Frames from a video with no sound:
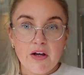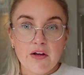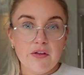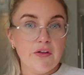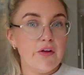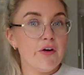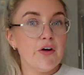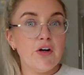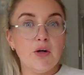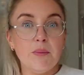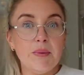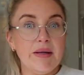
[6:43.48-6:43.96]

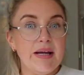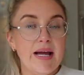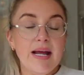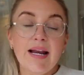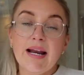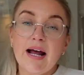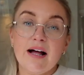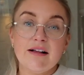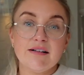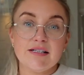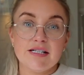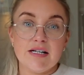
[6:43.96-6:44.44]
they're going to be in
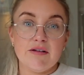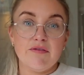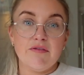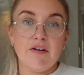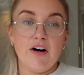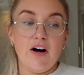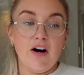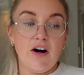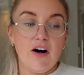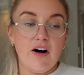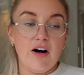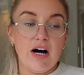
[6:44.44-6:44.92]
Aldi for.
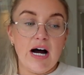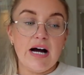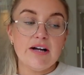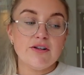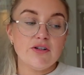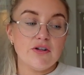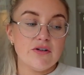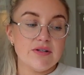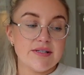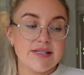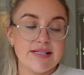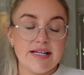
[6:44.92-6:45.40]
I
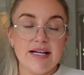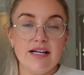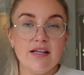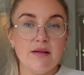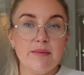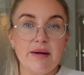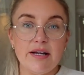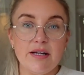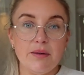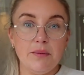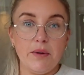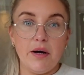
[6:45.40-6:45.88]
don't see them
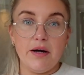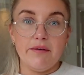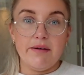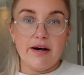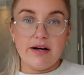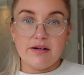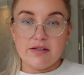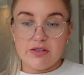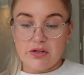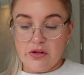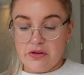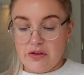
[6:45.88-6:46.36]
anywhere
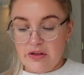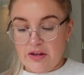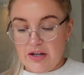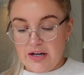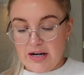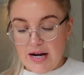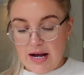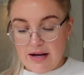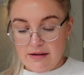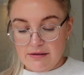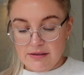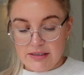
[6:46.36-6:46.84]
else other
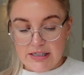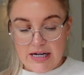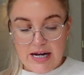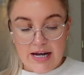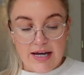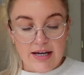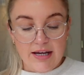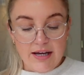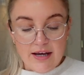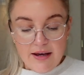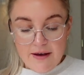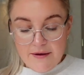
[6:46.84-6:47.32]
than
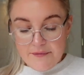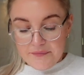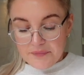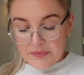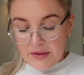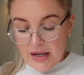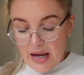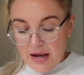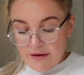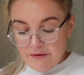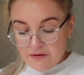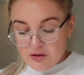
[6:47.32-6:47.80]
Aldi.
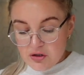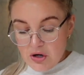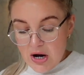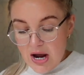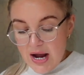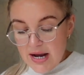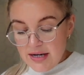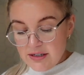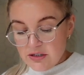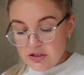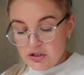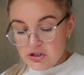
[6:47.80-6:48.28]
I've
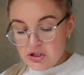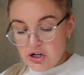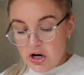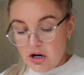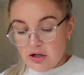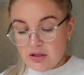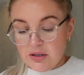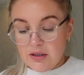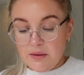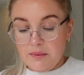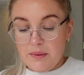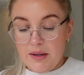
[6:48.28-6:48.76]
tried the
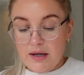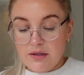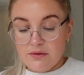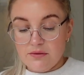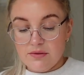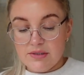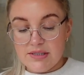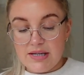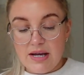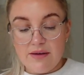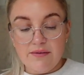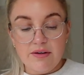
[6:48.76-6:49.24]
chocolate
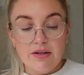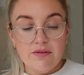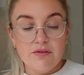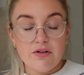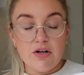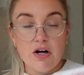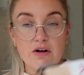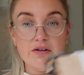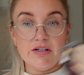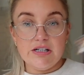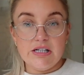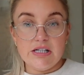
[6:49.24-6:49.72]
ones. I've even
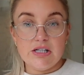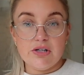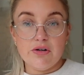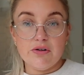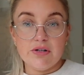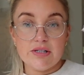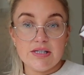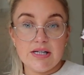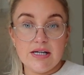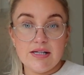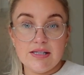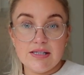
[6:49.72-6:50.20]
already
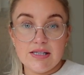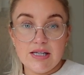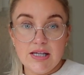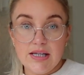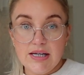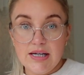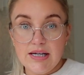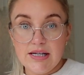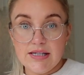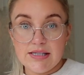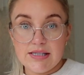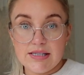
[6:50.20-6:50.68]
tucked into
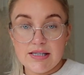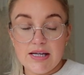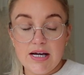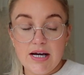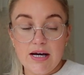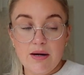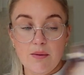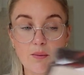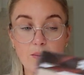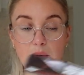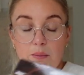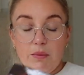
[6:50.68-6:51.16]
these.
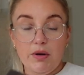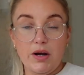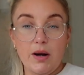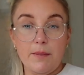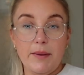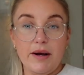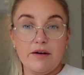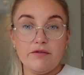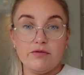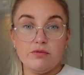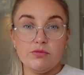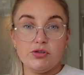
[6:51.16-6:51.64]
When we got
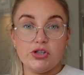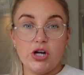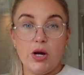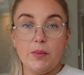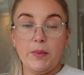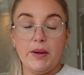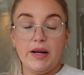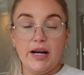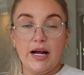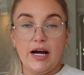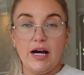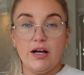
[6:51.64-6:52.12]
back from
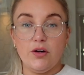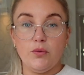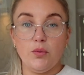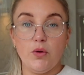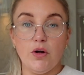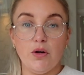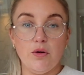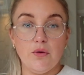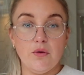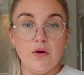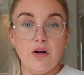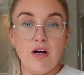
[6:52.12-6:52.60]
shopping, I had
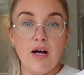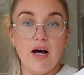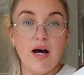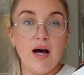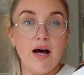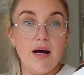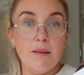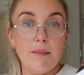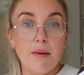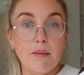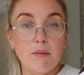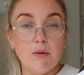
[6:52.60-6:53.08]
one
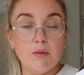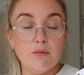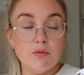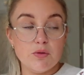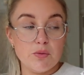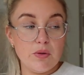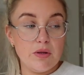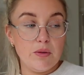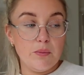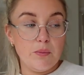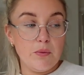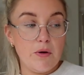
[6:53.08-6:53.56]
at my mum's
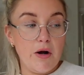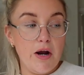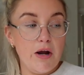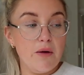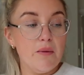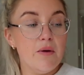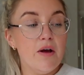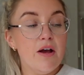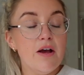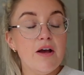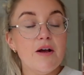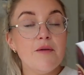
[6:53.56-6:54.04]
with a
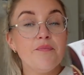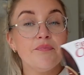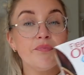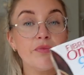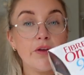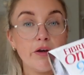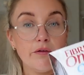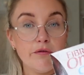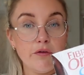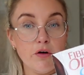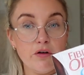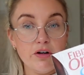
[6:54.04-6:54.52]
brew.
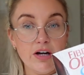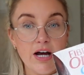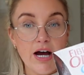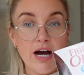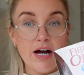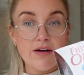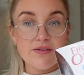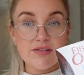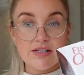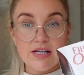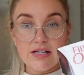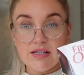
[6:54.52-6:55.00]

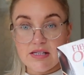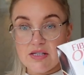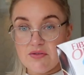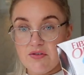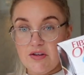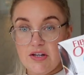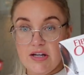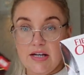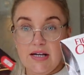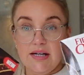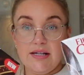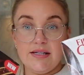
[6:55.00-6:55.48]
4.5 sins for
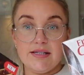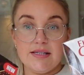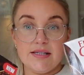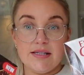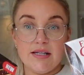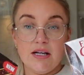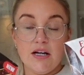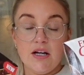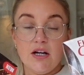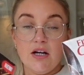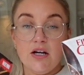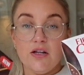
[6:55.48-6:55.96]

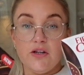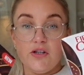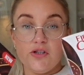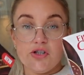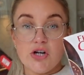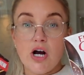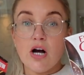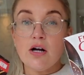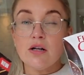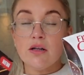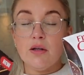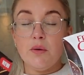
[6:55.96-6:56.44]
these. The
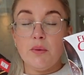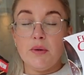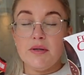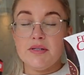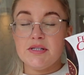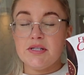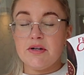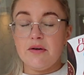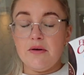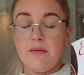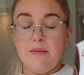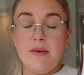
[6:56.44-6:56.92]
chocolate
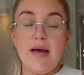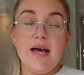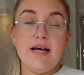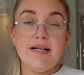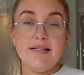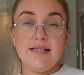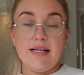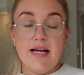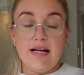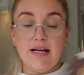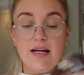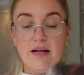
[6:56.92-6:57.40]
ones are
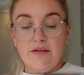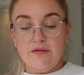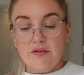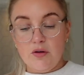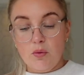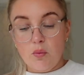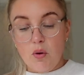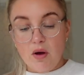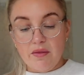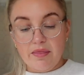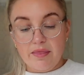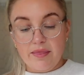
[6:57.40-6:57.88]
amazing. If
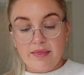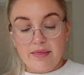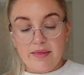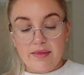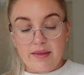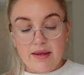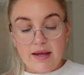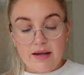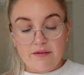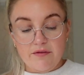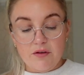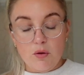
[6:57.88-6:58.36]
you want
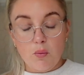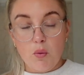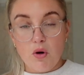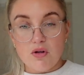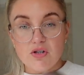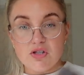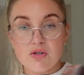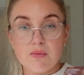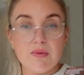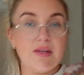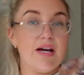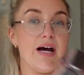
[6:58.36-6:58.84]

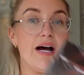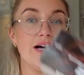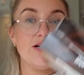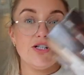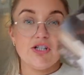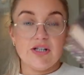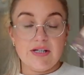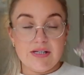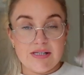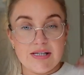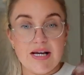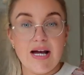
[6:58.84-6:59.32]
something that
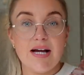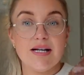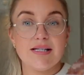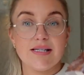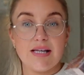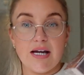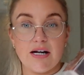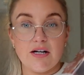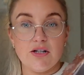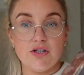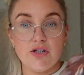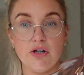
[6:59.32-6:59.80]
actually tastes
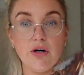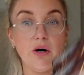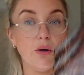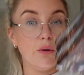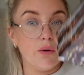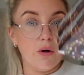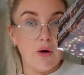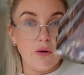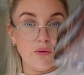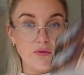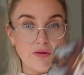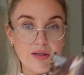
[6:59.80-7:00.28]
like a
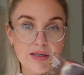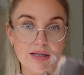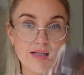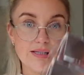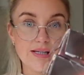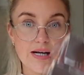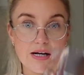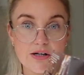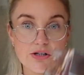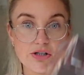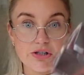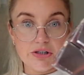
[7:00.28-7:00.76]
donut, these
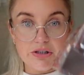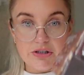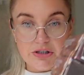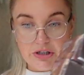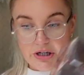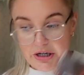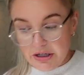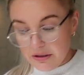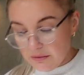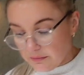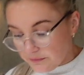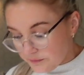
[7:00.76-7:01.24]
actually
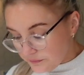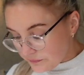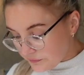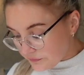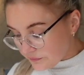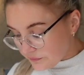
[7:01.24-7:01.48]
do.